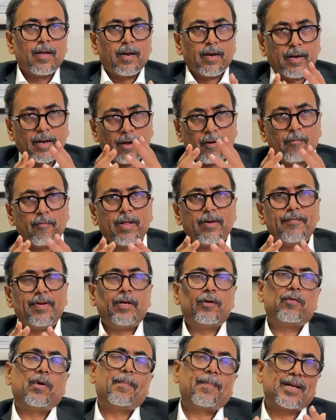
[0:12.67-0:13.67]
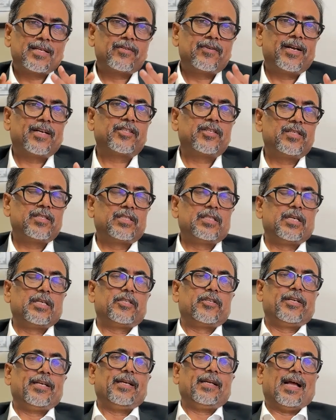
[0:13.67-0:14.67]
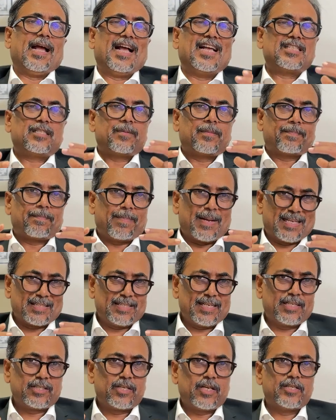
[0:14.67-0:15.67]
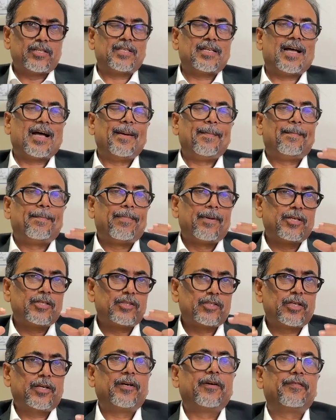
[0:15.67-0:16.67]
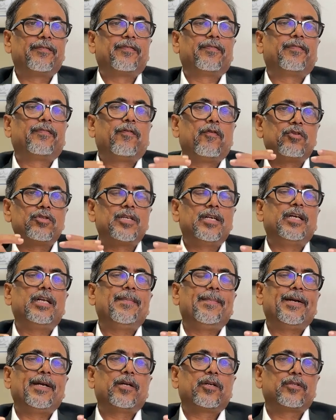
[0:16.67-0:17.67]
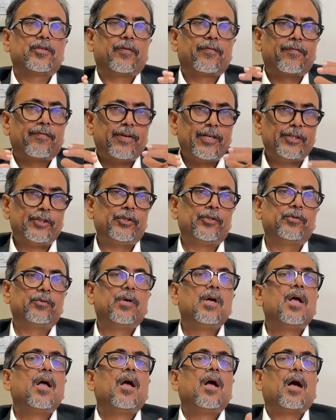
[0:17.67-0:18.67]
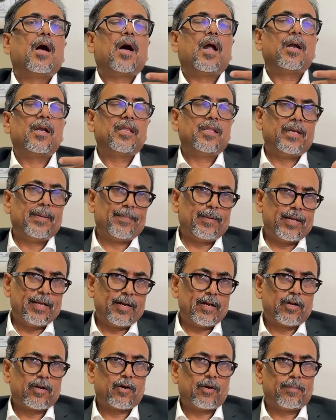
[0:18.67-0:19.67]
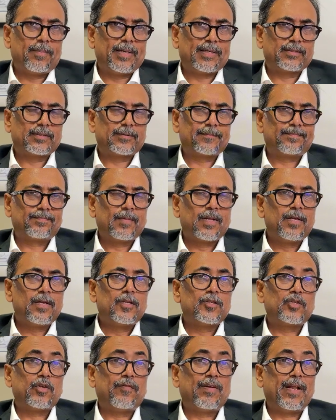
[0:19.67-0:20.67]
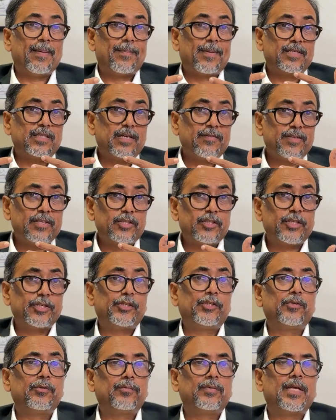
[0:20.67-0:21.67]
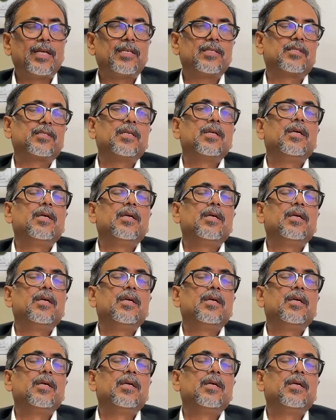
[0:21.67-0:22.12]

Now, when we do a breast reduction surgery, as a plastic surgeon, I preserve 4 centimeters of tissue under the nipple areolar complex. So when I preserve this tissue, there's